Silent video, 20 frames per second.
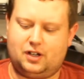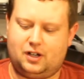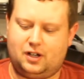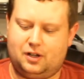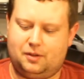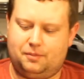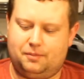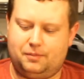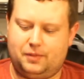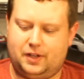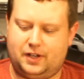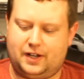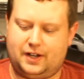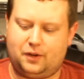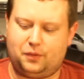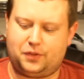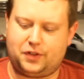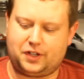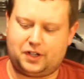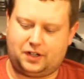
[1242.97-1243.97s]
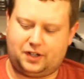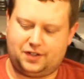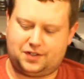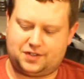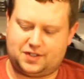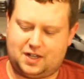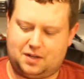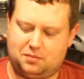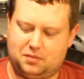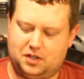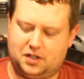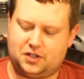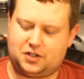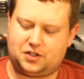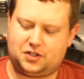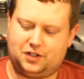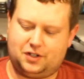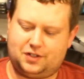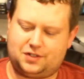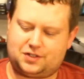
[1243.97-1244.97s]
and I don't think it gets that
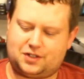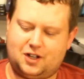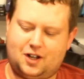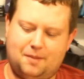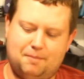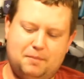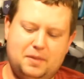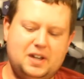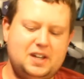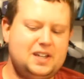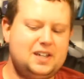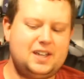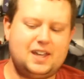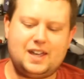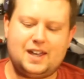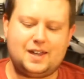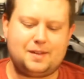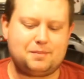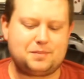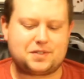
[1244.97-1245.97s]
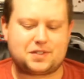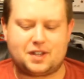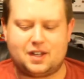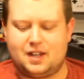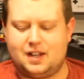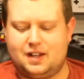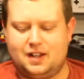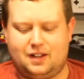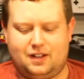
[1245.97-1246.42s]
much. It's got mini games.